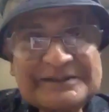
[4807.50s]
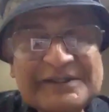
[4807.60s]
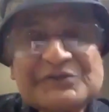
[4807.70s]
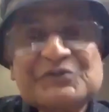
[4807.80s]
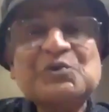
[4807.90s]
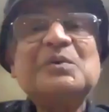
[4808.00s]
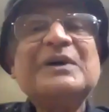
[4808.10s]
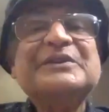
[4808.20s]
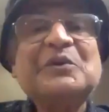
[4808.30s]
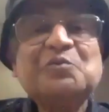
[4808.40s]
There is
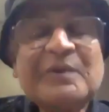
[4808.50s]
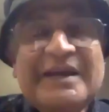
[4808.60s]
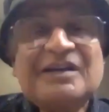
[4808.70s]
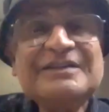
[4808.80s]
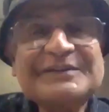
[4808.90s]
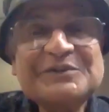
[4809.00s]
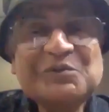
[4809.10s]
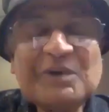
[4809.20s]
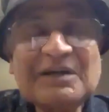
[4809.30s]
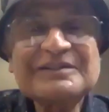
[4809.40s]
no other way that
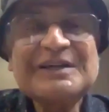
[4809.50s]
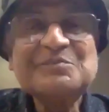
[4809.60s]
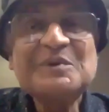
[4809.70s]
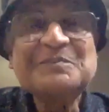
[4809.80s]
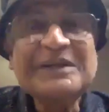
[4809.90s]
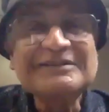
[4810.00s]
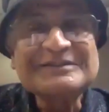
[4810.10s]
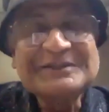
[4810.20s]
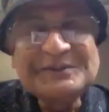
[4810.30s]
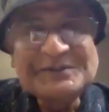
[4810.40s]
the world can be
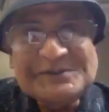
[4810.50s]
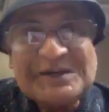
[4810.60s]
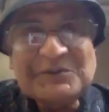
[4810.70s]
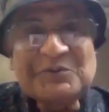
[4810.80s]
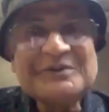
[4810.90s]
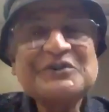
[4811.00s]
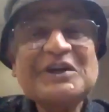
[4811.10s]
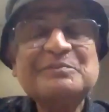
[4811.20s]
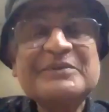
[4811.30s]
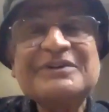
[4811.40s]
built, which
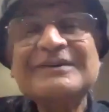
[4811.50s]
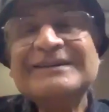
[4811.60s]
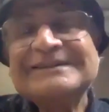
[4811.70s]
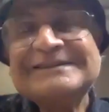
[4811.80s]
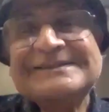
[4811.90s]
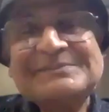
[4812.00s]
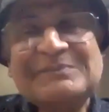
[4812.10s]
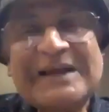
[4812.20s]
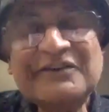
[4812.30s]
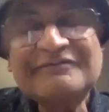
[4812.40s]
can be
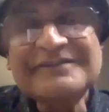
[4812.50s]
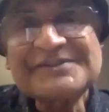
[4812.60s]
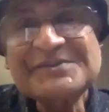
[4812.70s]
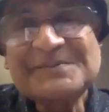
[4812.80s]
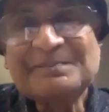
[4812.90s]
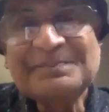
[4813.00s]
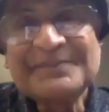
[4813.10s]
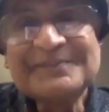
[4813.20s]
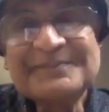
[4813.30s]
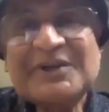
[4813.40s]
manifest.
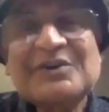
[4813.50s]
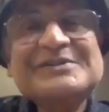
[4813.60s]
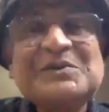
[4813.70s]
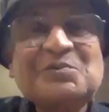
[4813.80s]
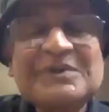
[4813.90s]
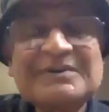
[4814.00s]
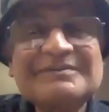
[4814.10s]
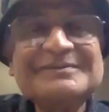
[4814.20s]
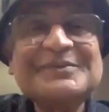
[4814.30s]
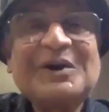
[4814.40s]
Because the
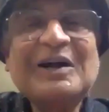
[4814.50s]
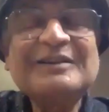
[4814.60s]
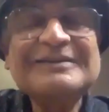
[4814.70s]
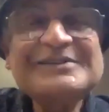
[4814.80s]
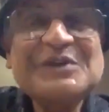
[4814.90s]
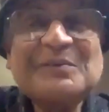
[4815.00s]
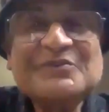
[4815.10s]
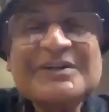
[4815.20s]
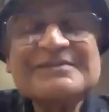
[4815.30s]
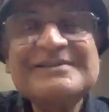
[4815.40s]
world, all these
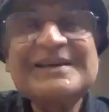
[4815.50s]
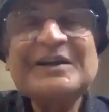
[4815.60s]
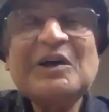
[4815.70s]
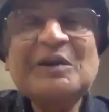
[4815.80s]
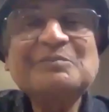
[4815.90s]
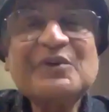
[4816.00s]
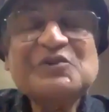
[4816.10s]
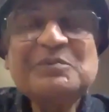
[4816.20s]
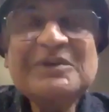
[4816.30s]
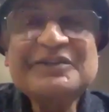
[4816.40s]
objects, they're all
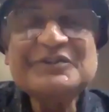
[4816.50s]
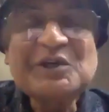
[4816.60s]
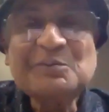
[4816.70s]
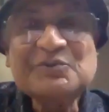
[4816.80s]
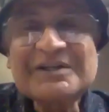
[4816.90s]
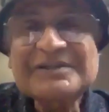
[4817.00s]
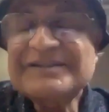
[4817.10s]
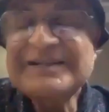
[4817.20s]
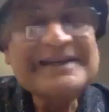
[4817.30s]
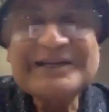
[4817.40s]
possibility
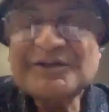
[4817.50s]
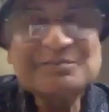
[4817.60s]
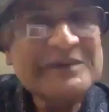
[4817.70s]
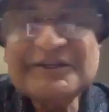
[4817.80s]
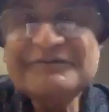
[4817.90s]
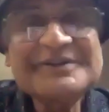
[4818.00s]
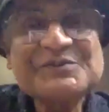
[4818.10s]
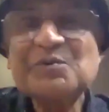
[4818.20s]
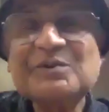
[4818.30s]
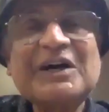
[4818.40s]
objects. They cannot
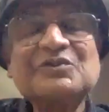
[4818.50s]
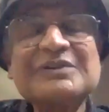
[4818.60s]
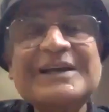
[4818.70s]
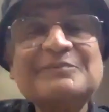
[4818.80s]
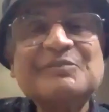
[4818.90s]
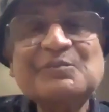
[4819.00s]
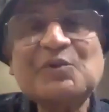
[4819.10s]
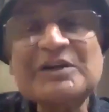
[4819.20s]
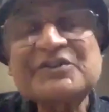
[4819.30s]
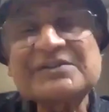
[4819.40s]
manifest without the help of
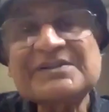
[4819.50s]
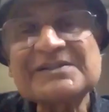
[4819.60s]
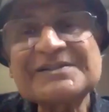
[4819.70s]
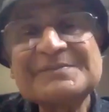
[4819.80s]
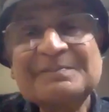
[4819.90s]
consciousness.